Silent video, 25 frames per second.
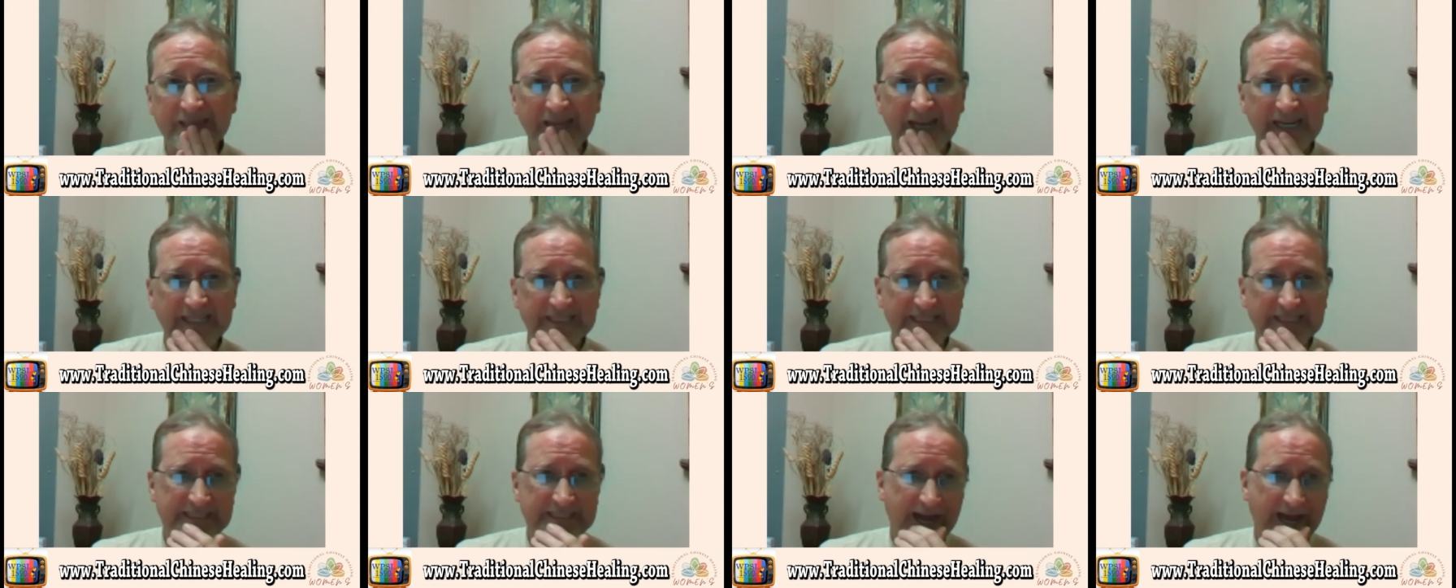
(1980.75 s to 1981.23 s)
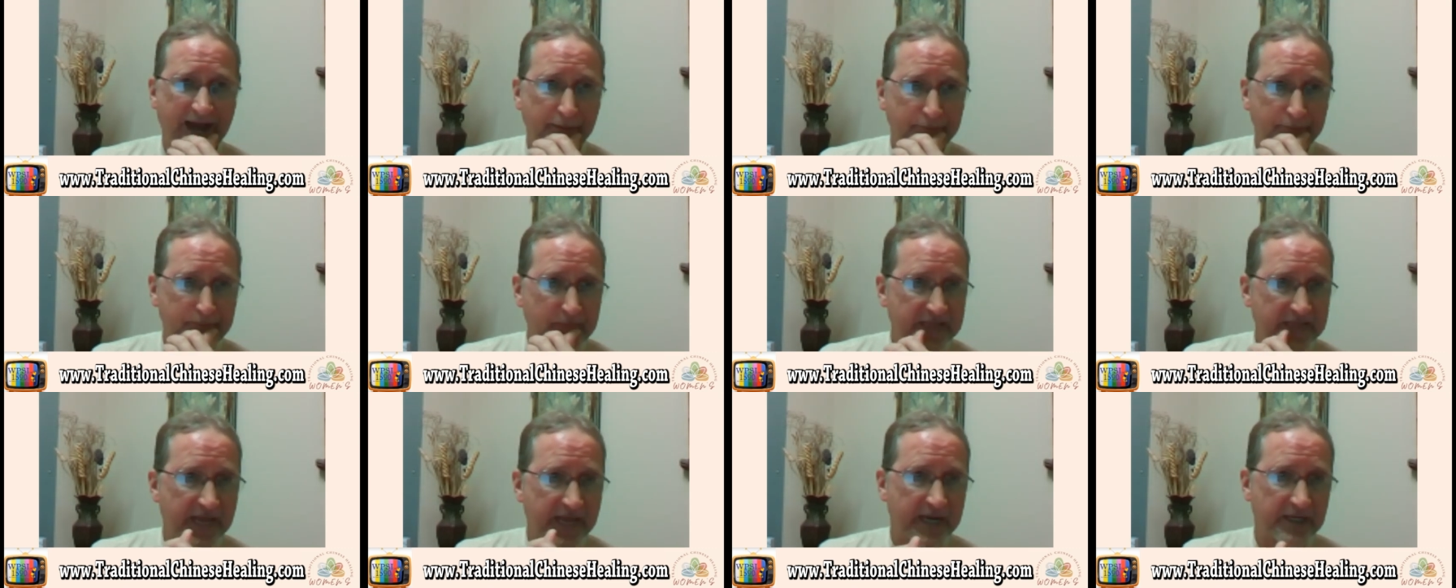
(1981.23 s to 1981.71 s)
that's
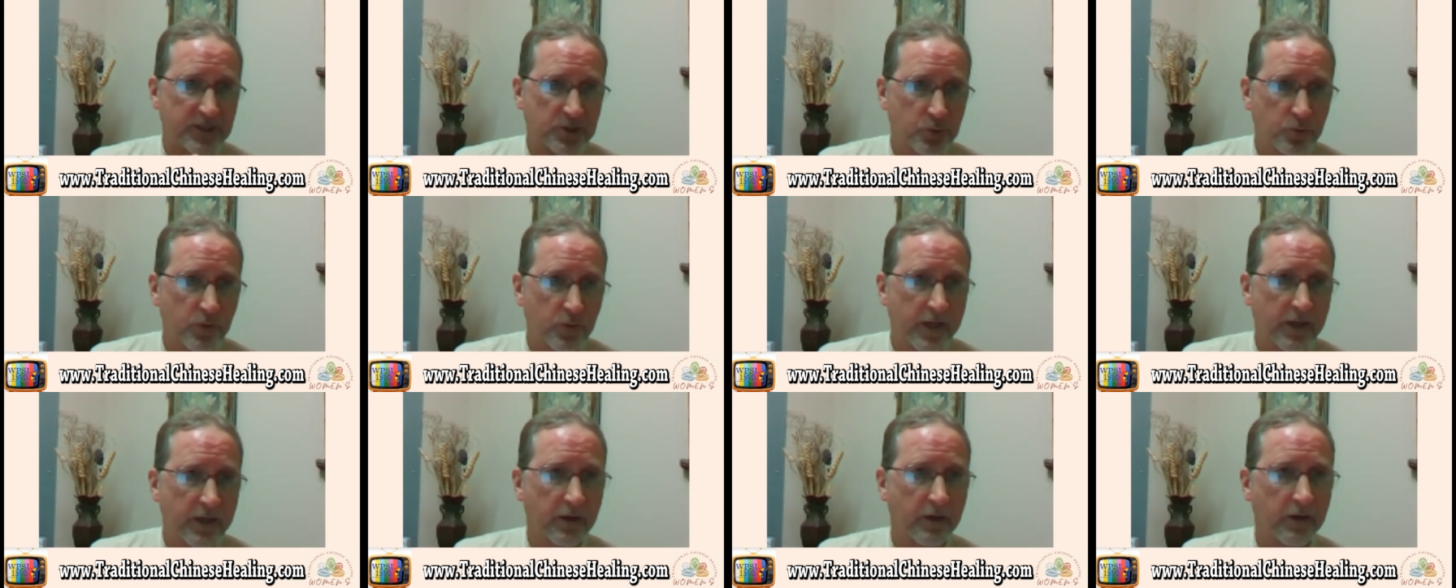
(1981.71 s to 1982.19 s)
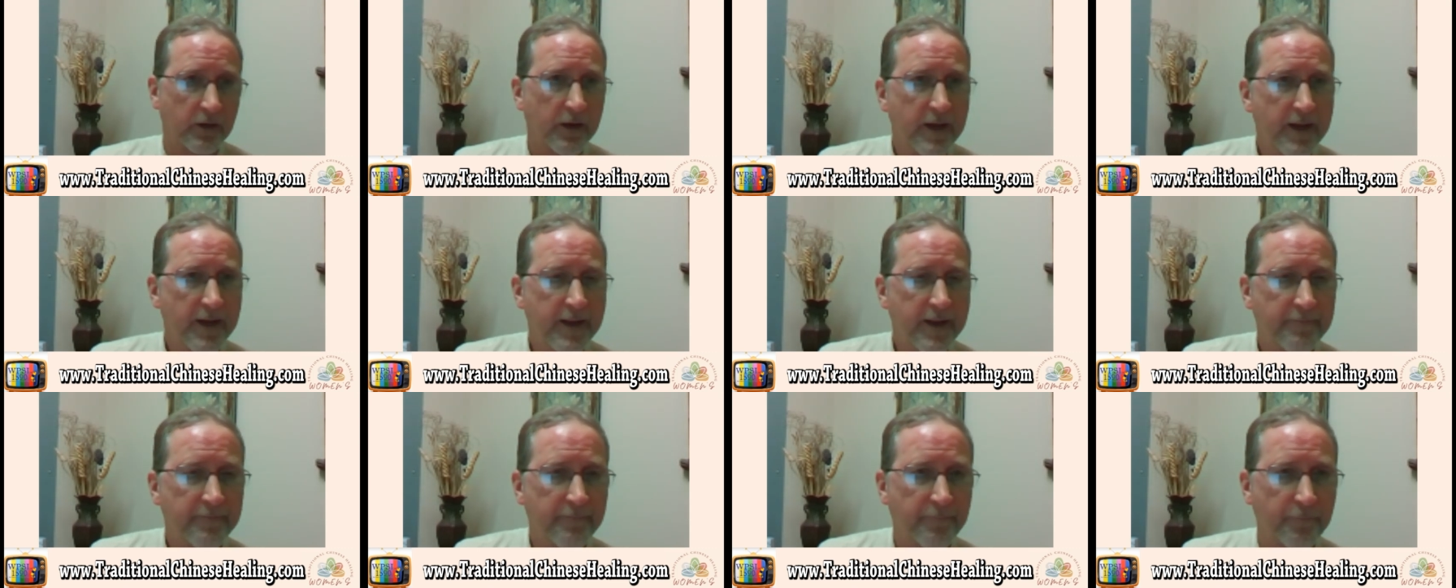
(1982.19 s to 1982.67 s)
stopping that trigger
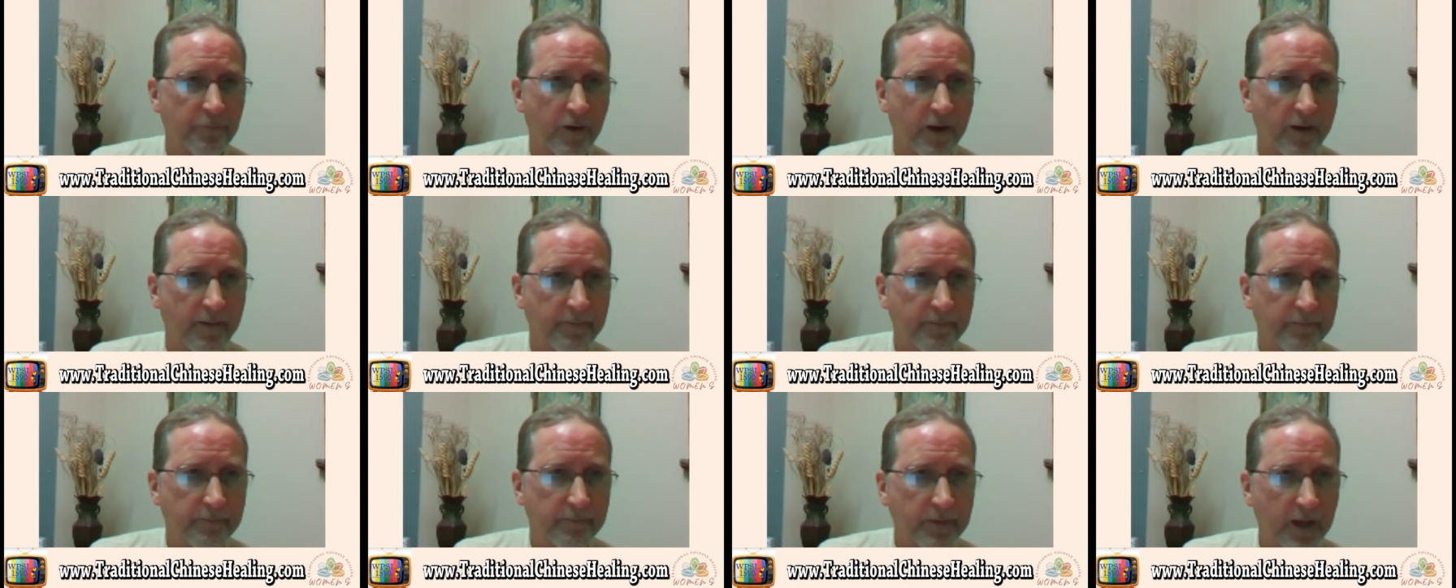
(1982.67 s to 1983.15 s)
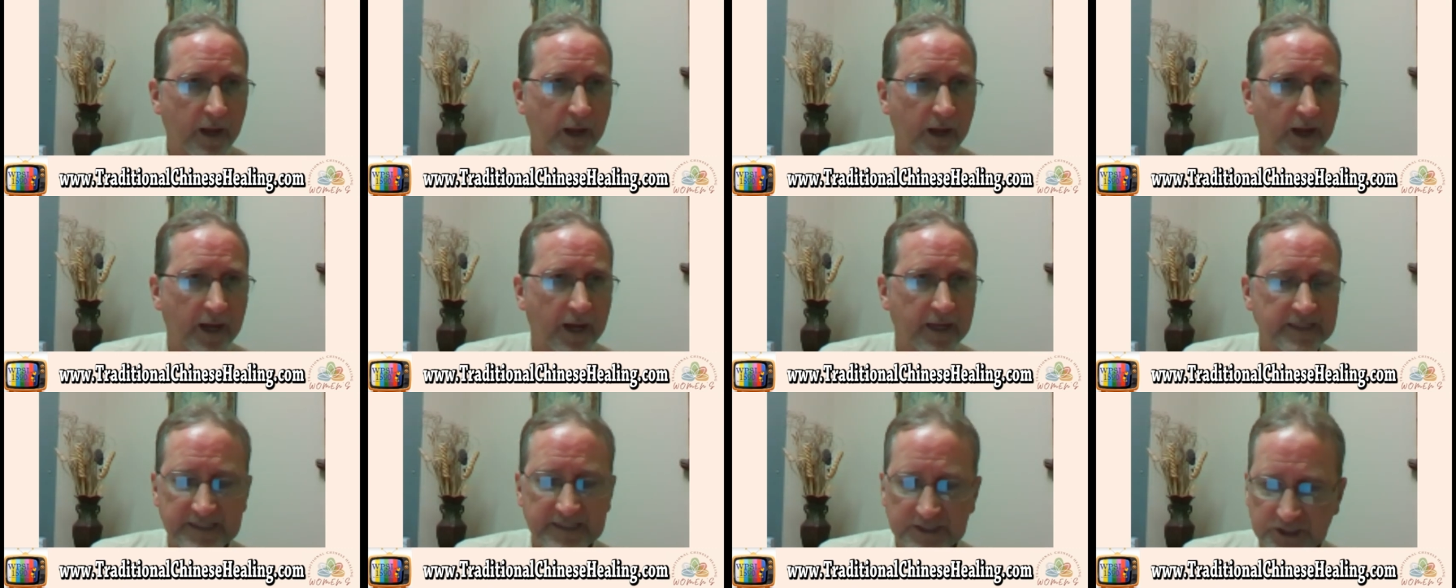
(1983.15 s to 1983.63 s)
from
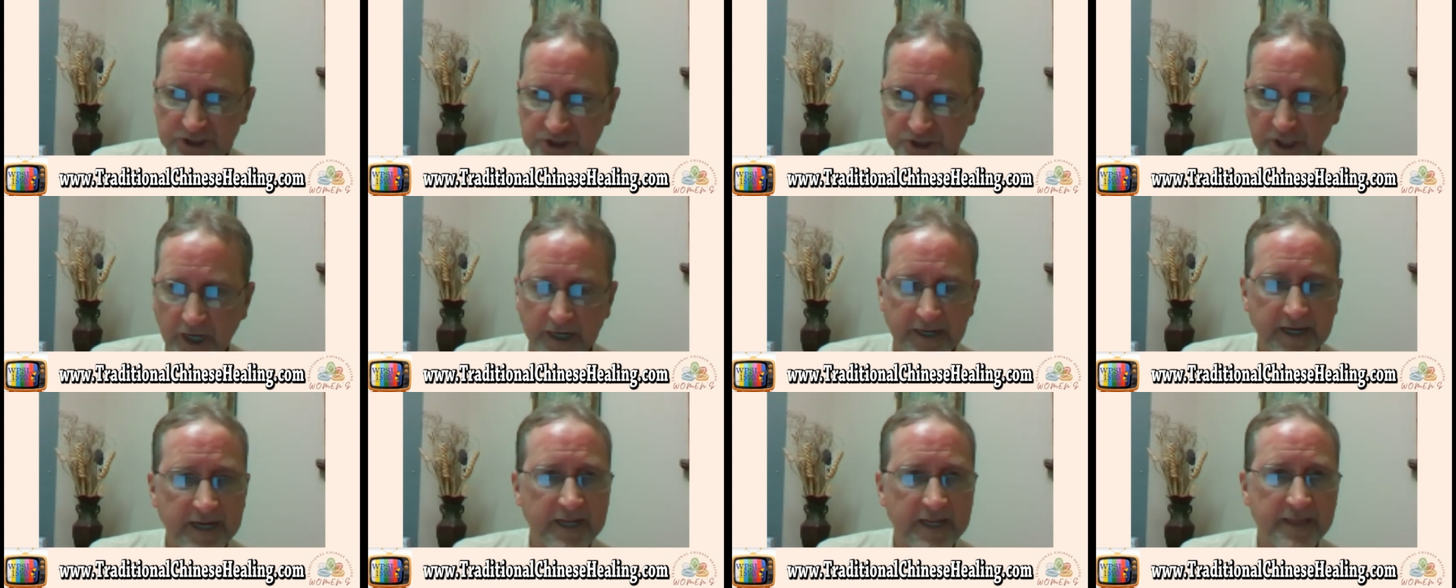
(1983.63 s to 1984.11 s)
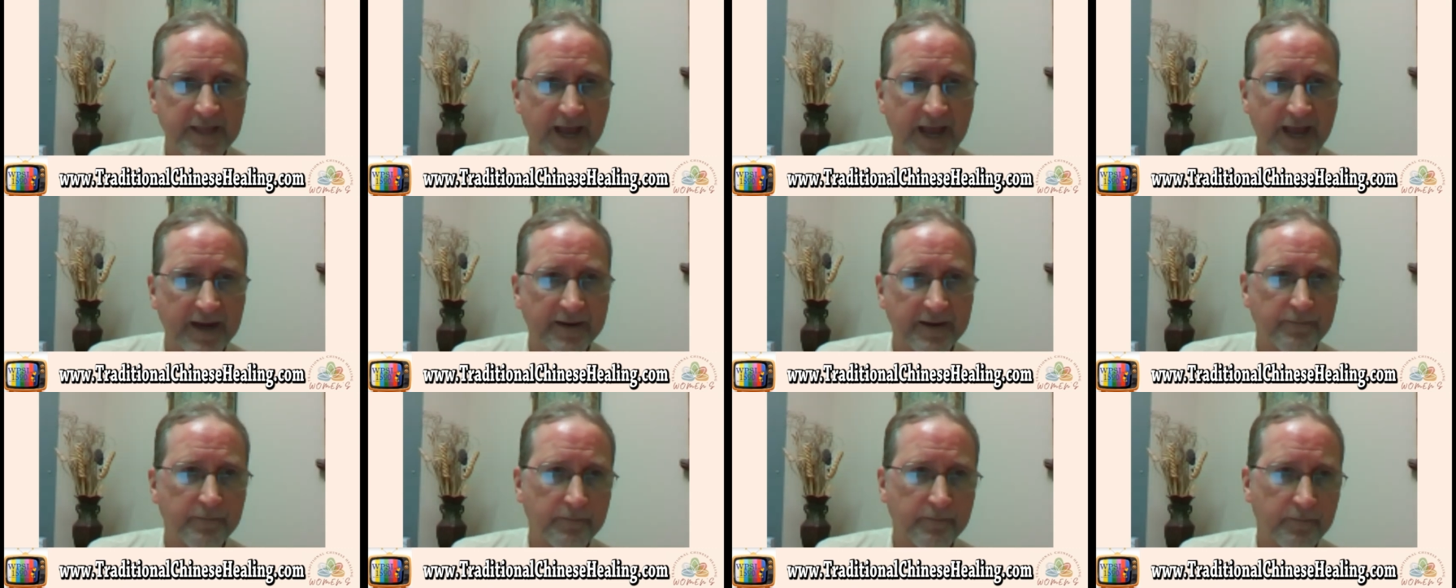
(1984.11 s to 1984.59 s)
uh, shutting
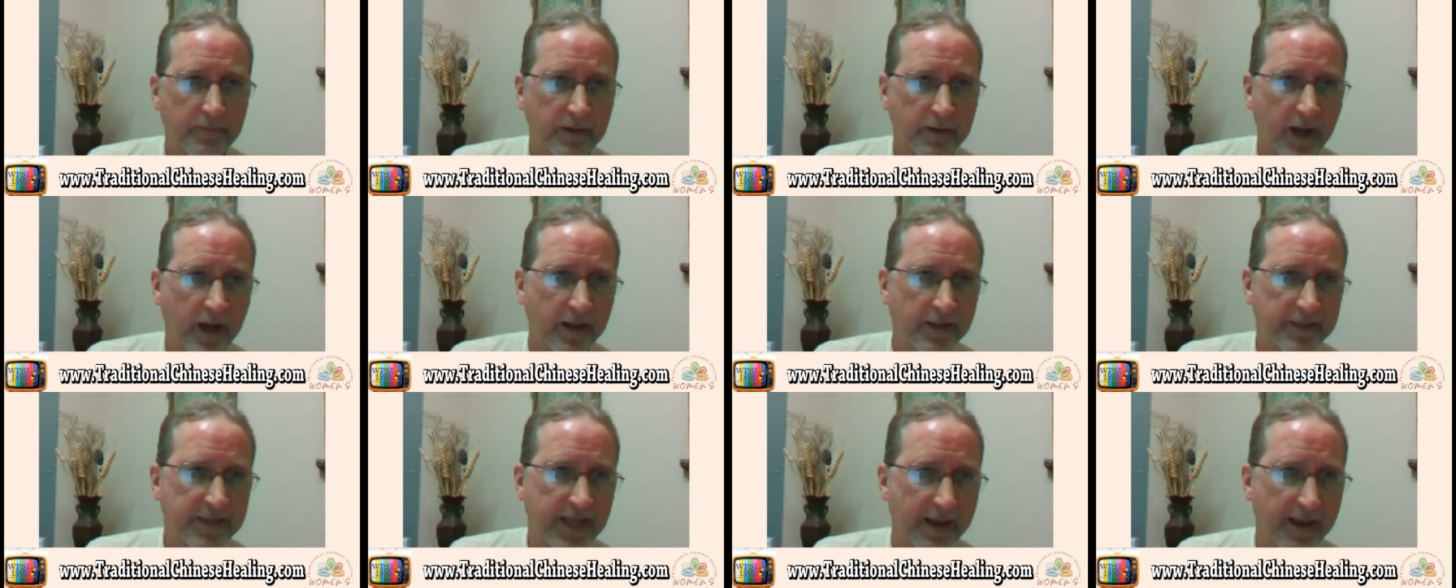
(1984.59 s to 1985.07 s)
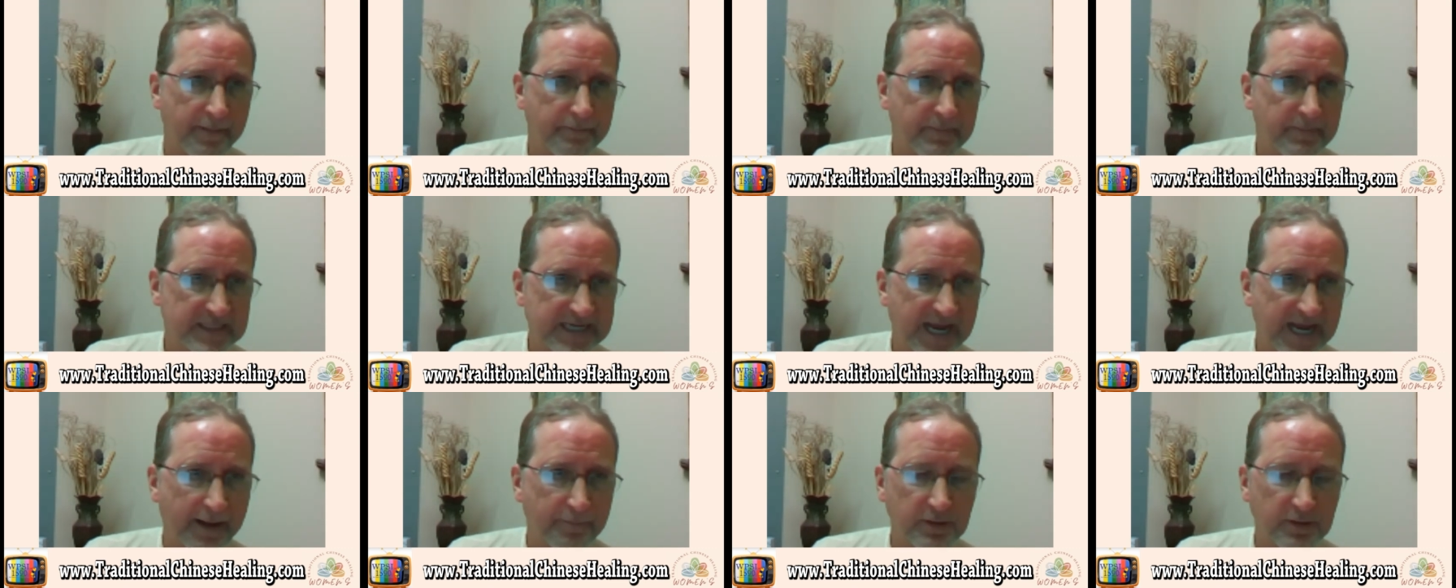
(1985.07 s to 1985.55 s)
that, uh, that
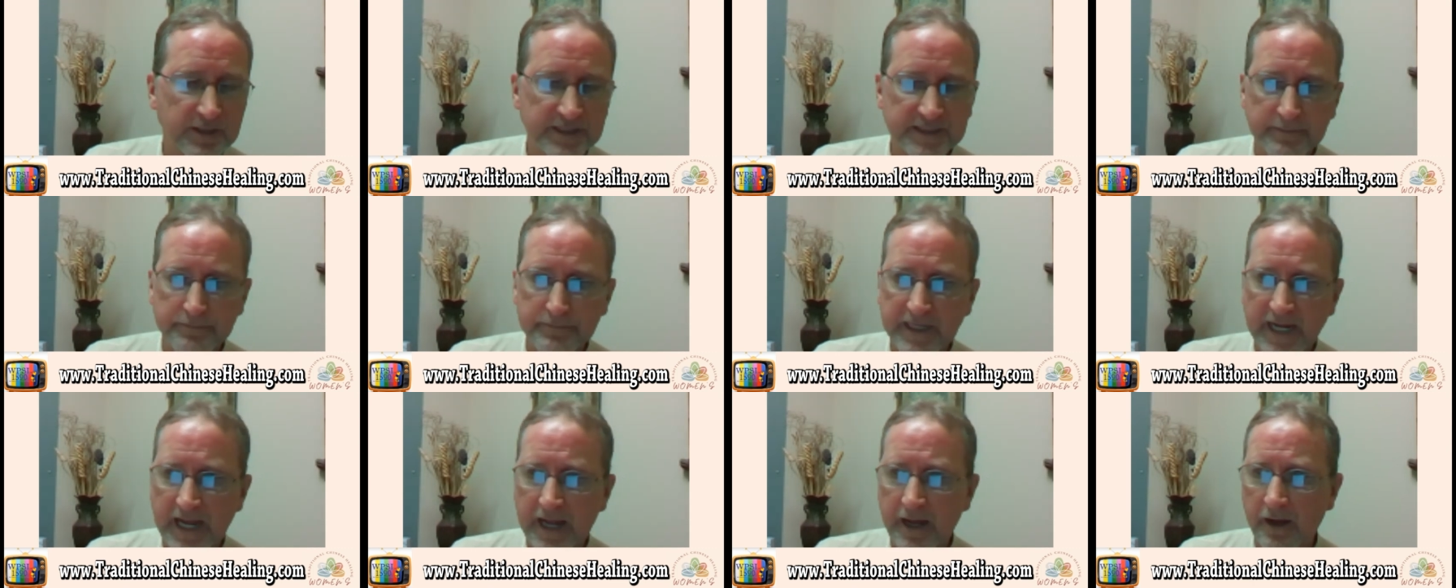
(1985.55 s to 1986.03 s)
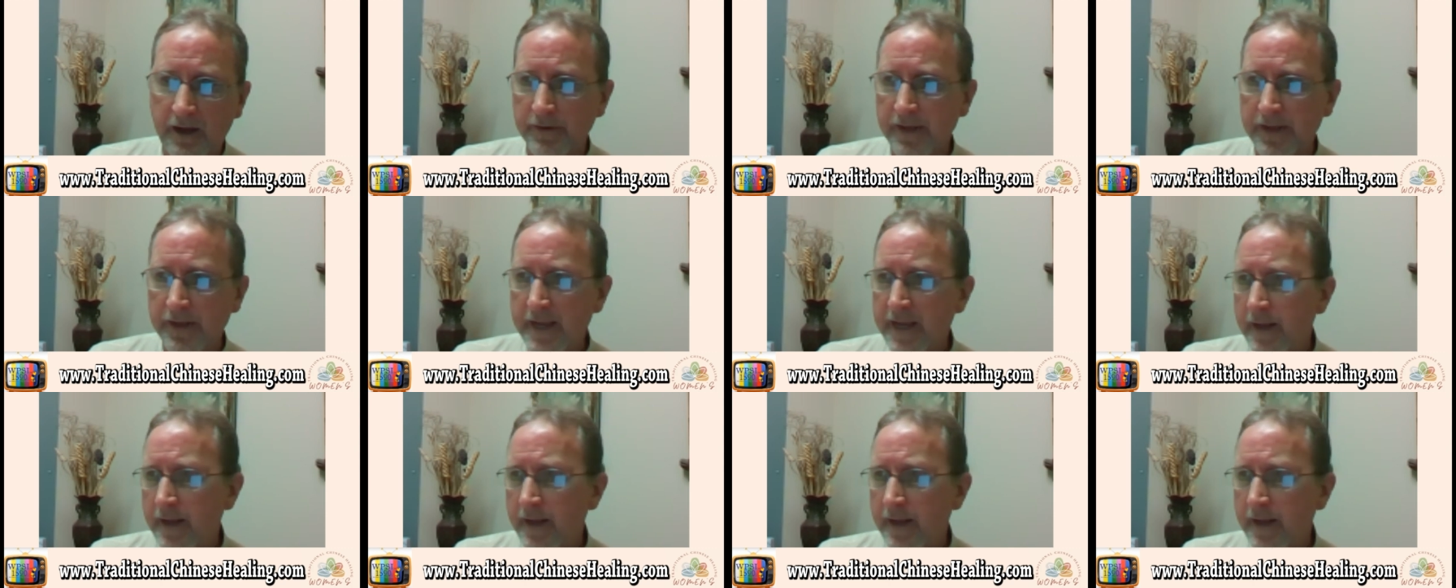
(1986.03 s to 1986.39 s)
metabolism down.